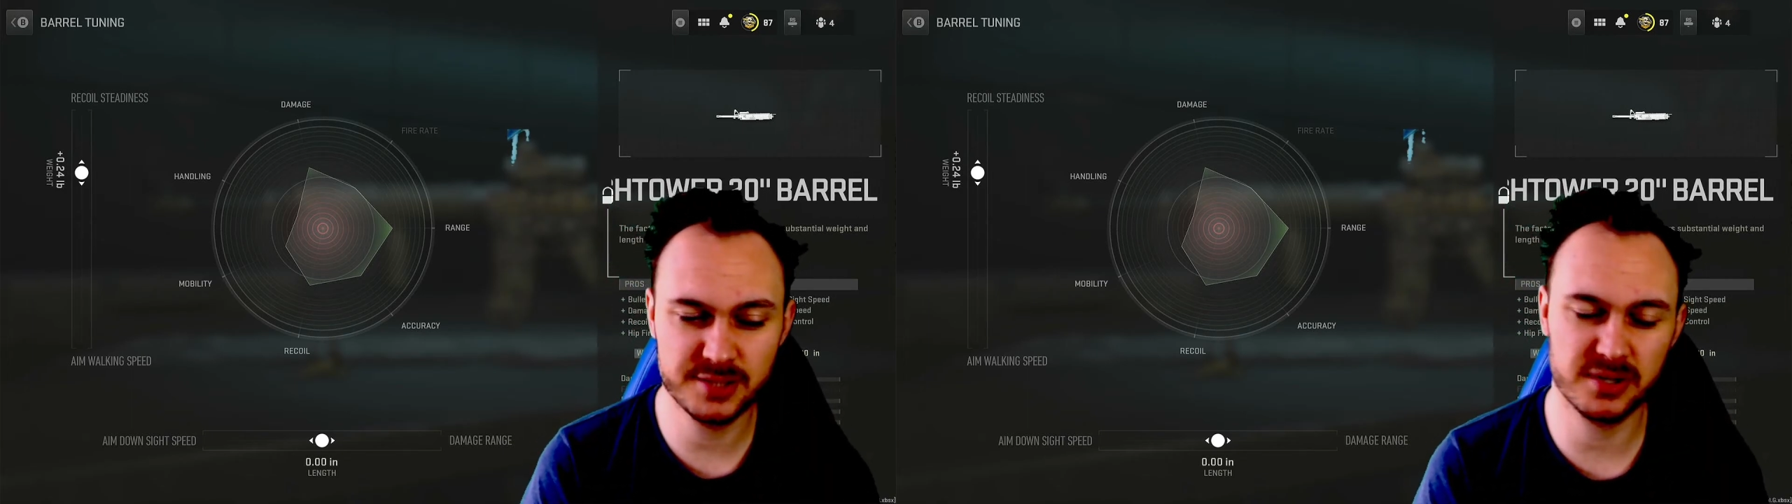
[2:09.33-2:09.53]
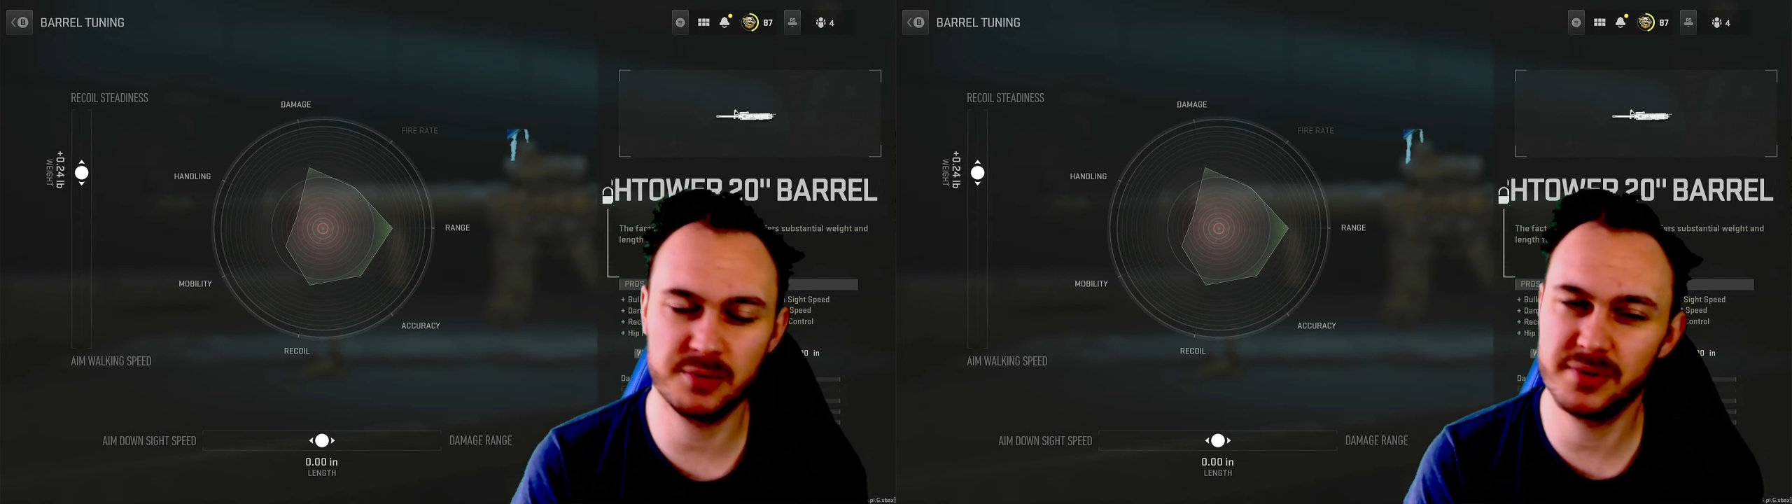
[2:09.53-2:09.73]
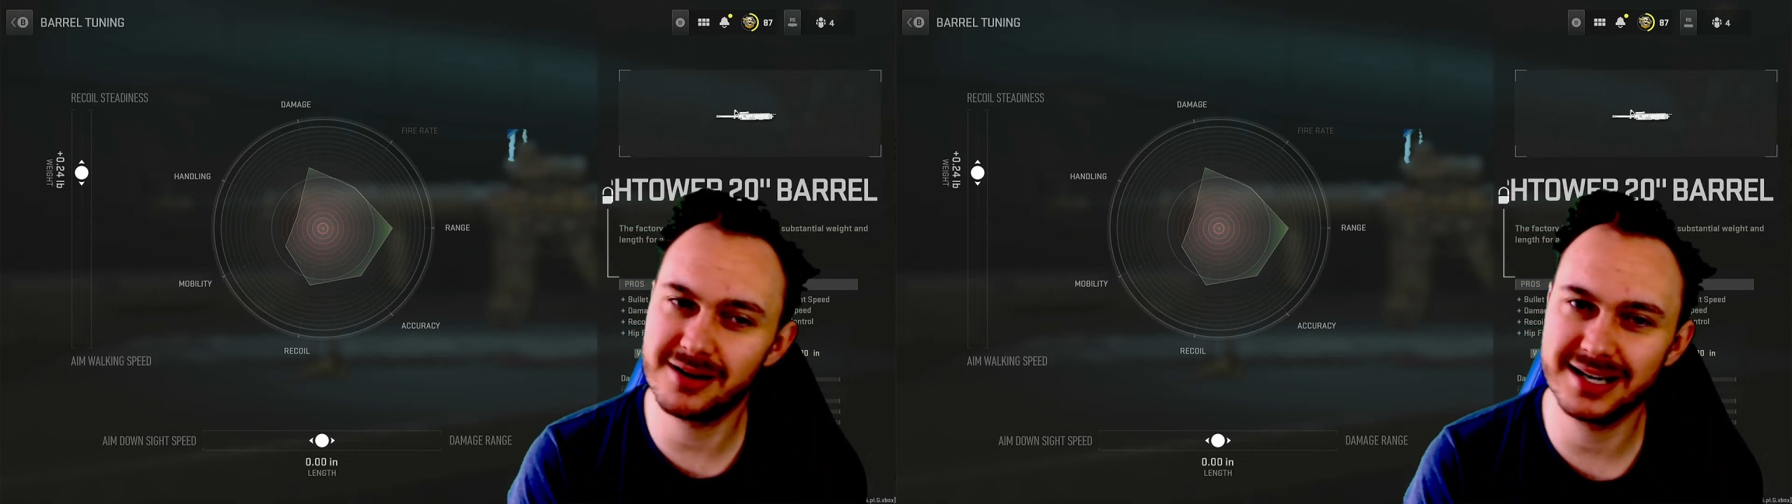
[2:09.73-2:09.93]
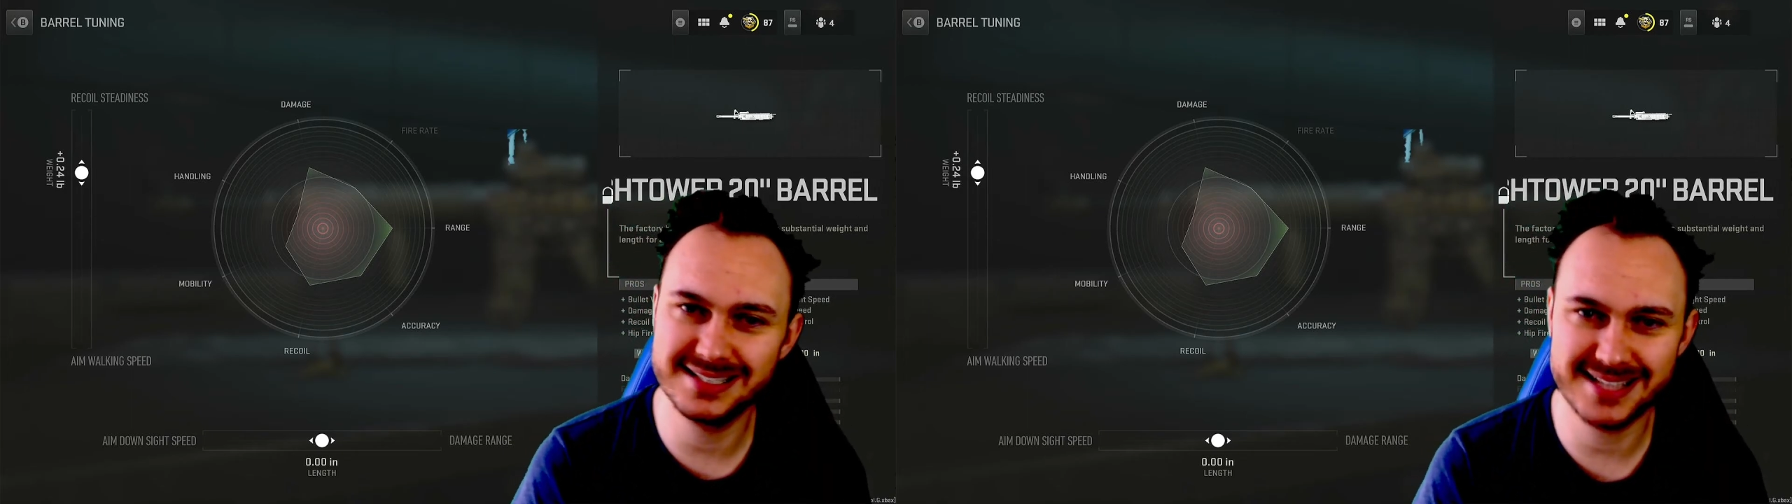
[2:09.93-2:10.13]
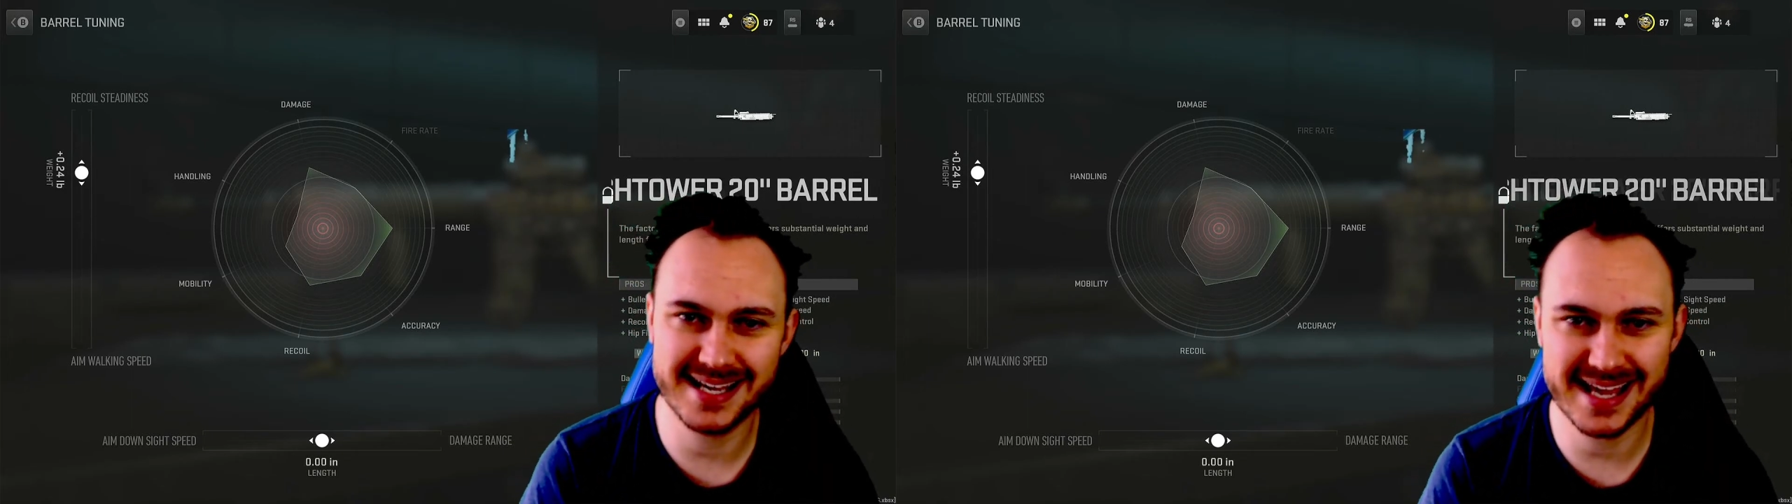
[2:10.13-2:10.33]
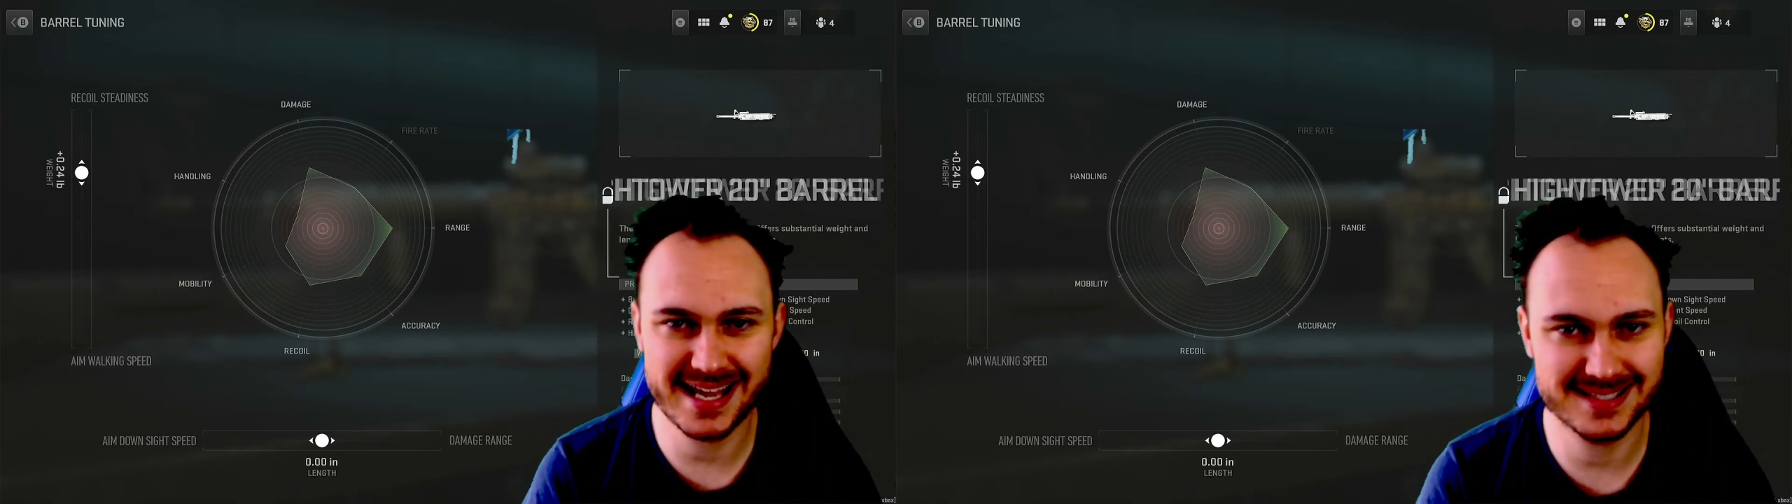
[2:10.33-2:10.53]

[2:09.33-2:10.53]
but then we are going to take a hit